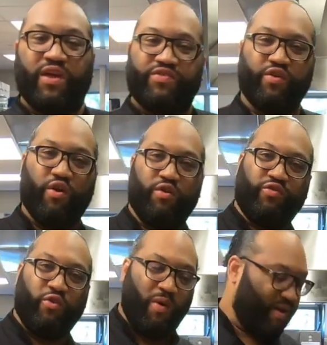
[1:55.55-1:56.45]
Yes, sir.
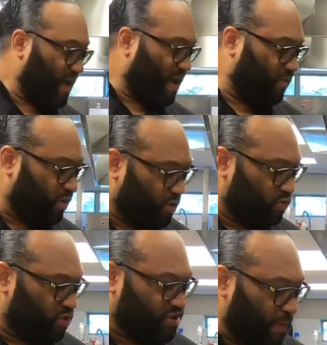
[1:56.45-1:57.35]
So right now we're going to
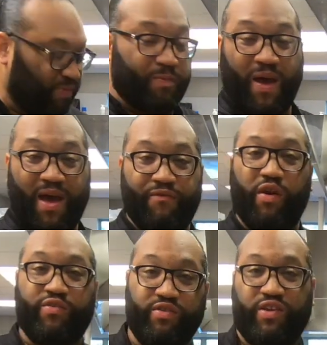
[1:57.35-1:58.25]
do a shepherd's pie,
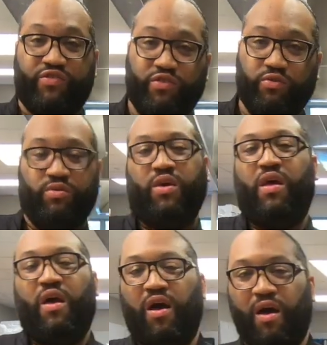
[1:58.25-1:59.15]
very traditional.
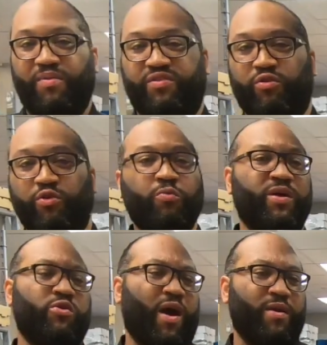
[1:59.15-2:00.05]
It's on a new
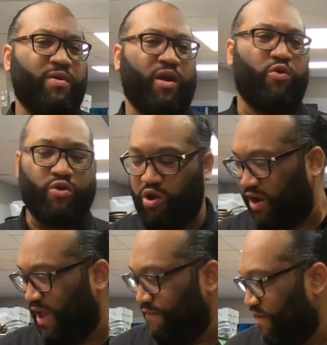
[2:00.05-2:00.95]
menu item here at
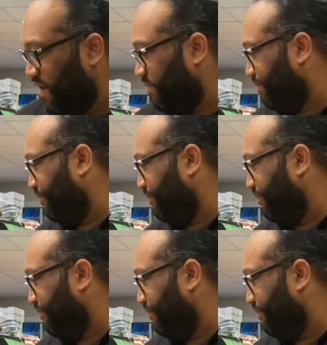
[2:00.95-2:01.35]
Courtyard Café.